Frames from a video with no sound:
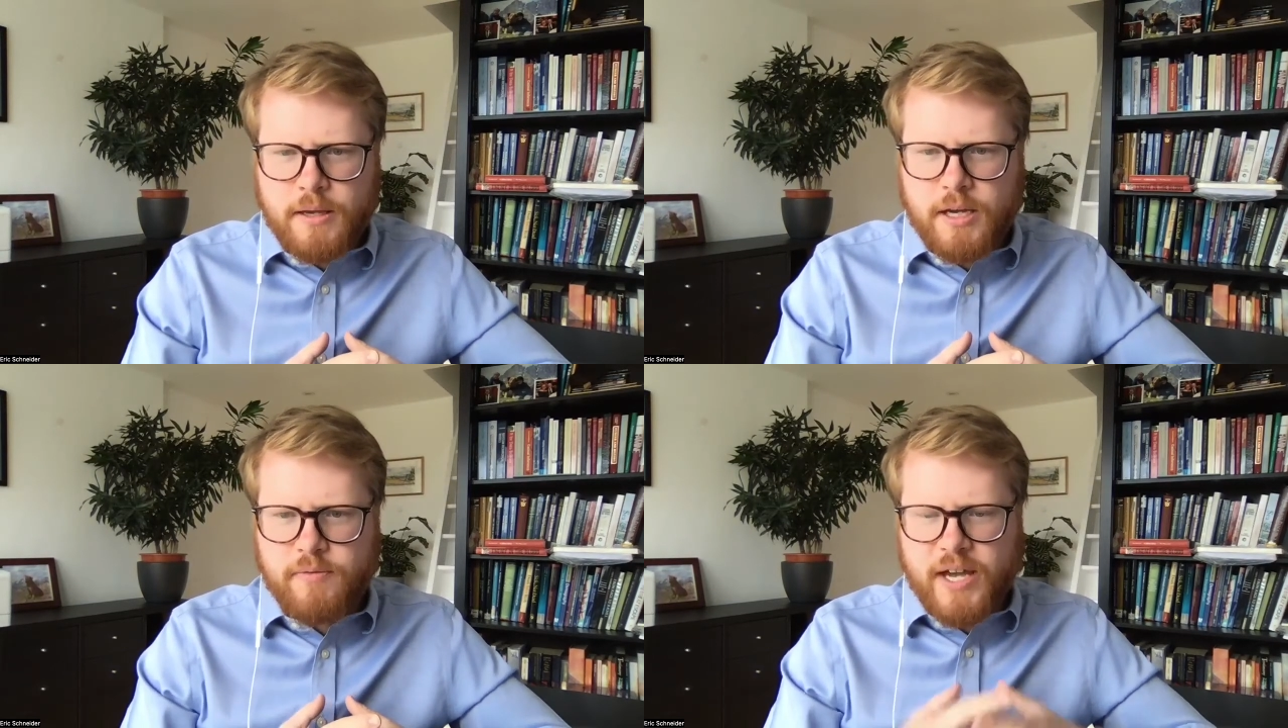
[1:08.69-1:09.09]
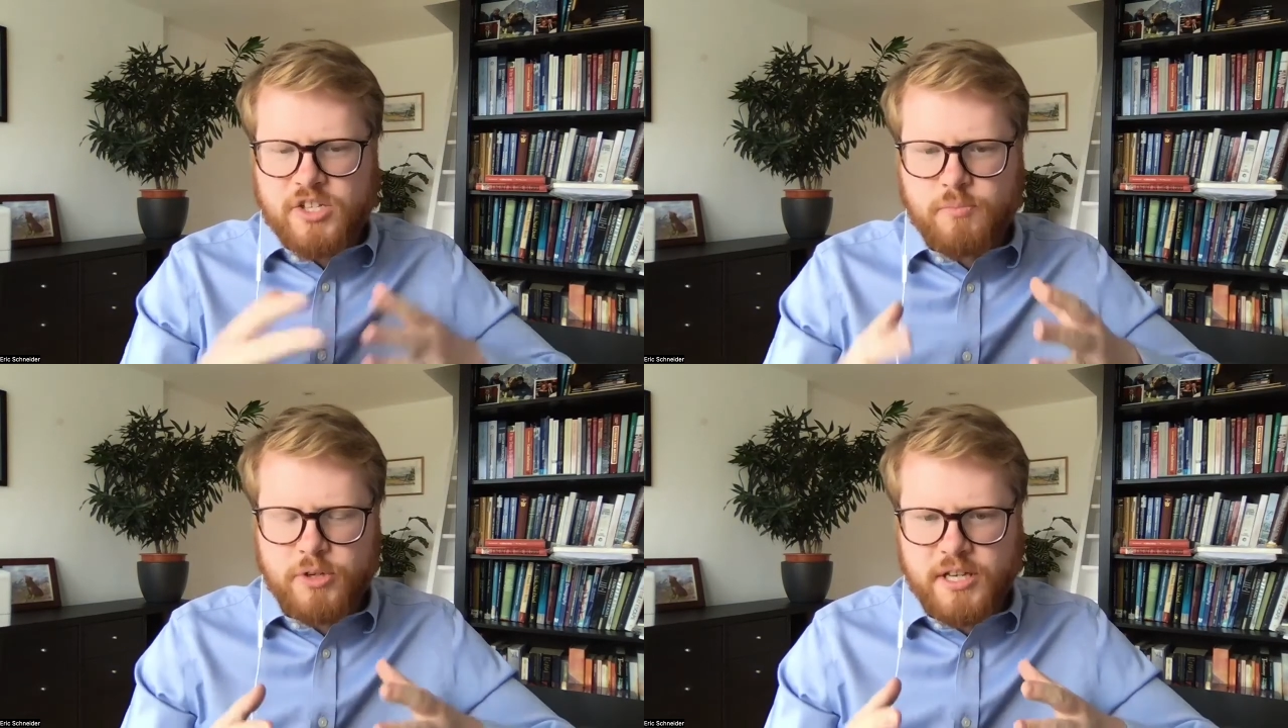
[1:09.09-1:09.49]
of
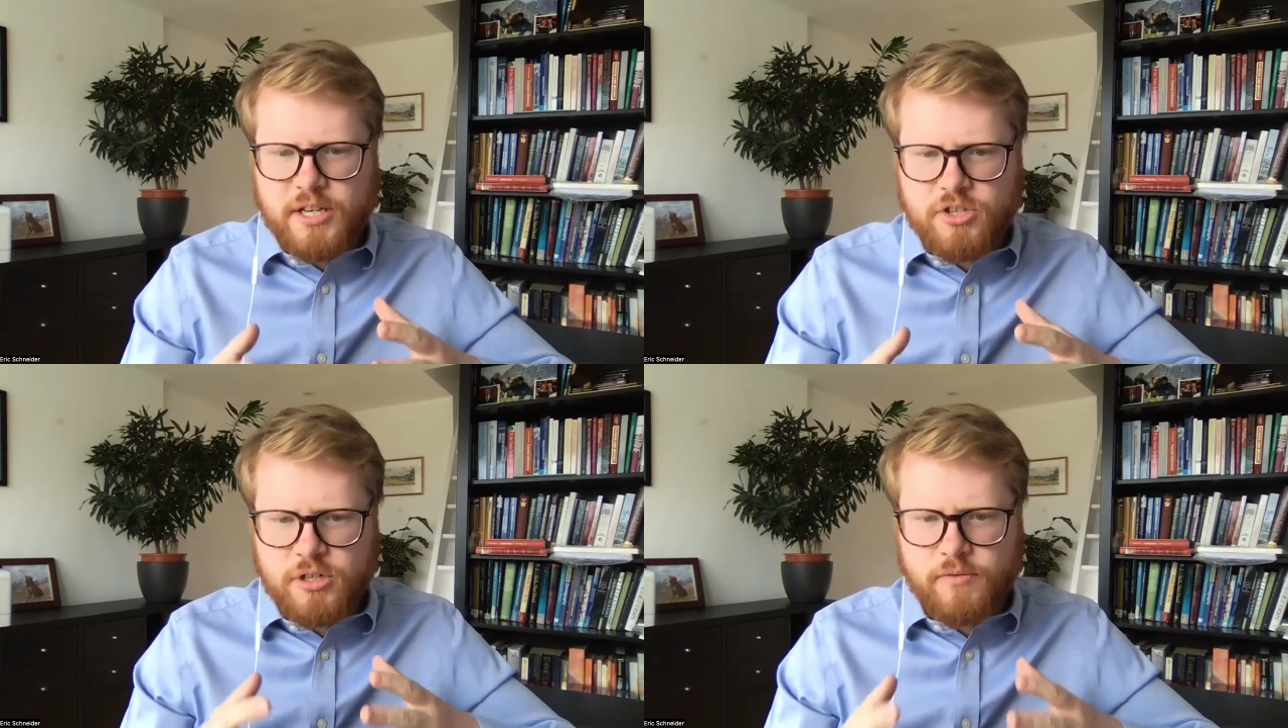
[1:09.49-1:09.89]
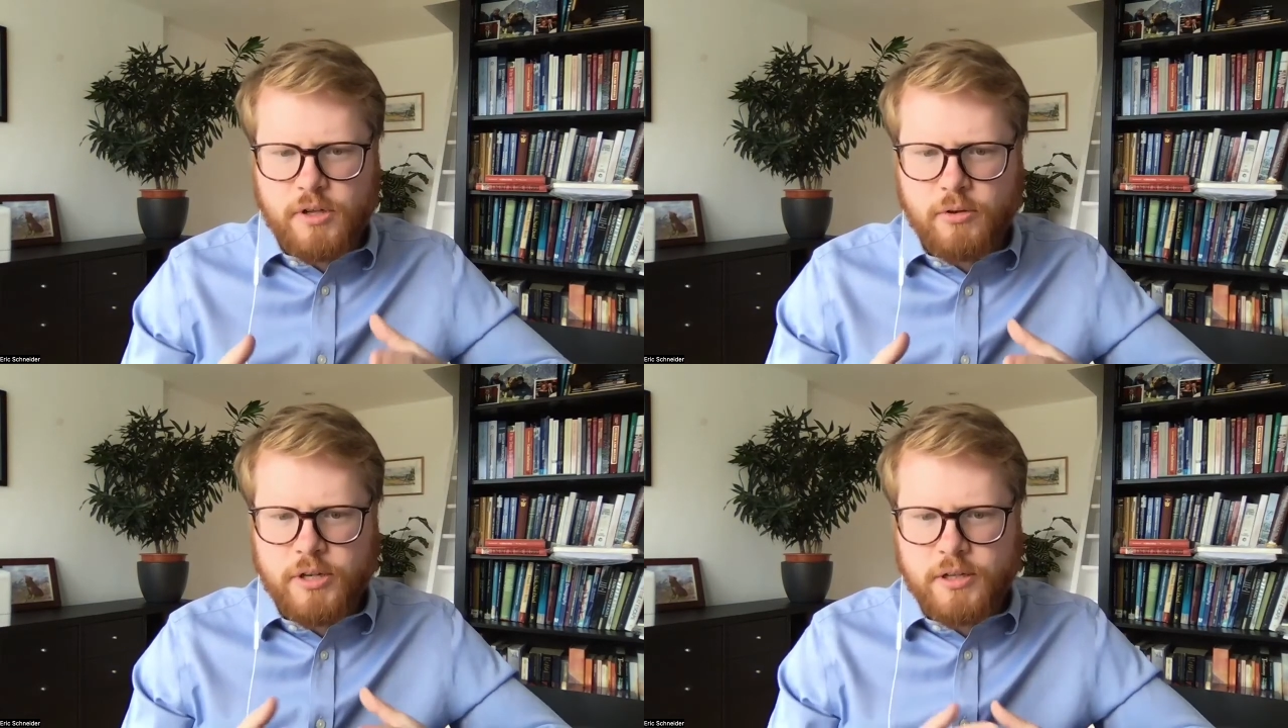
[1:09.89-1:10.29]
exploitation of
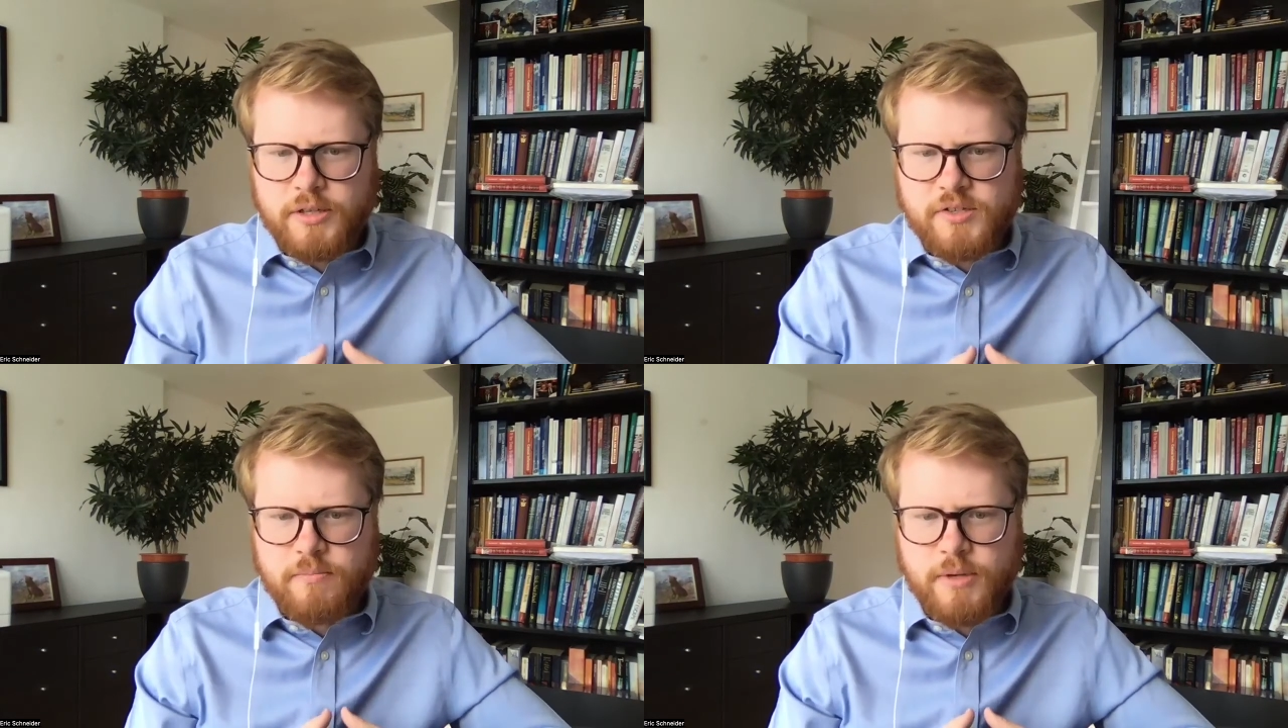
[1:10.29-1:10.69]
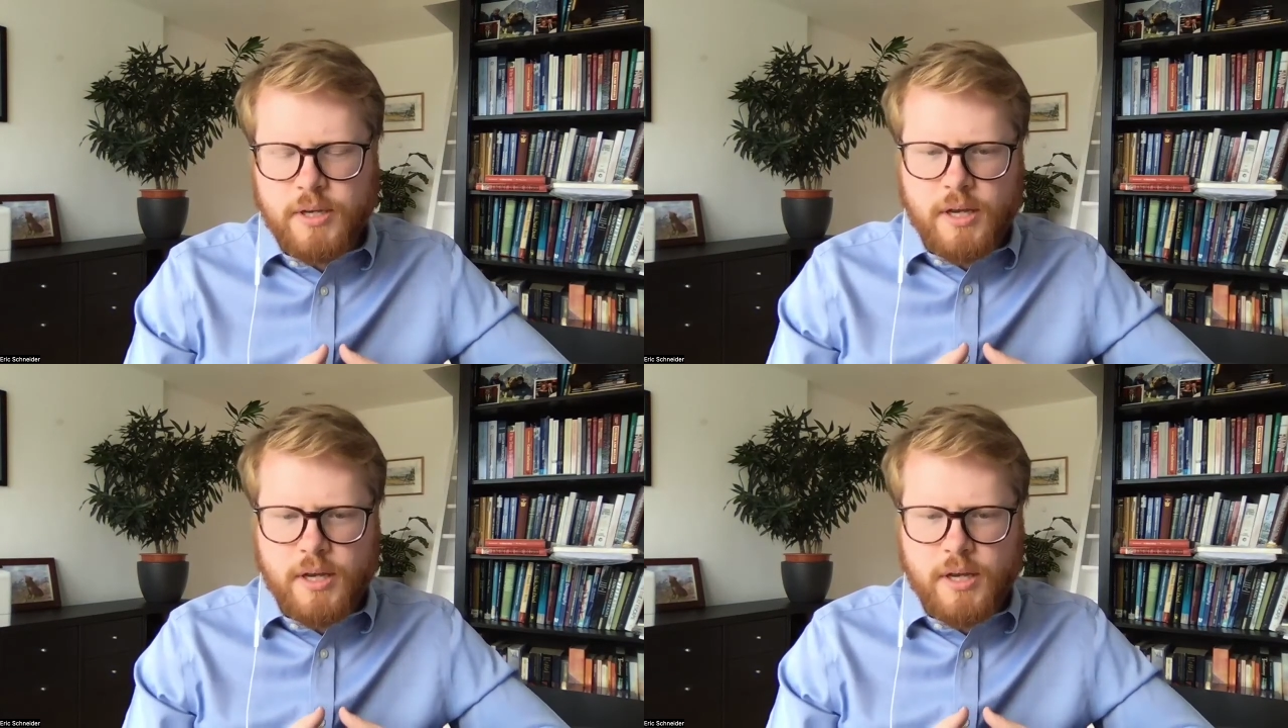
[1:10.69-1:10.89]
colonialism?